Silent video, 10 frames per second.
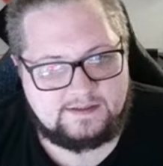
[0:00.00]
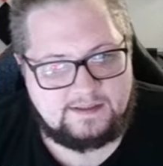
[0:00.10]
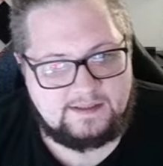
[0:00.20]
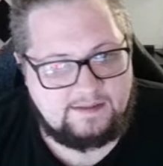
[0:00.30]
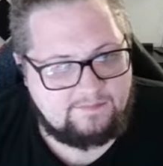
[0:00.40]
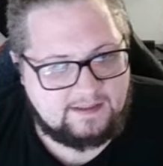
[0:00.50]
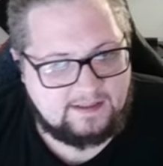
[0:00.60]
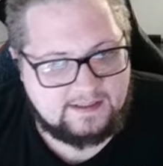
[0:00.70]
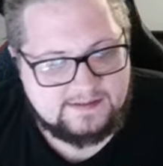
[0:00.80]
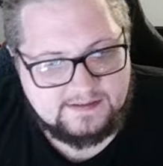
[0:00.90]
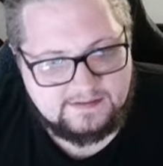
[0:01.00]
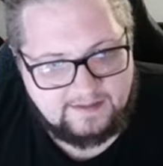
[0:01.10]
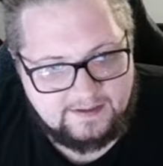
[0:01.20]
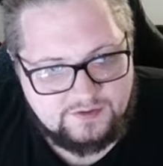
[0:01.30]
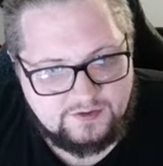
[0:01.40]
And even against this
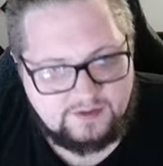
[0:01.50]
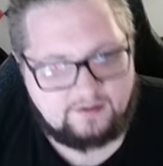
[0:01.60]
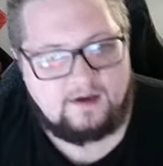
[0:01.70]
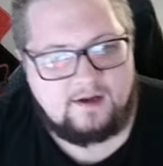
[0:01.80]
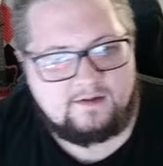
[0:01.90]
Lantern here,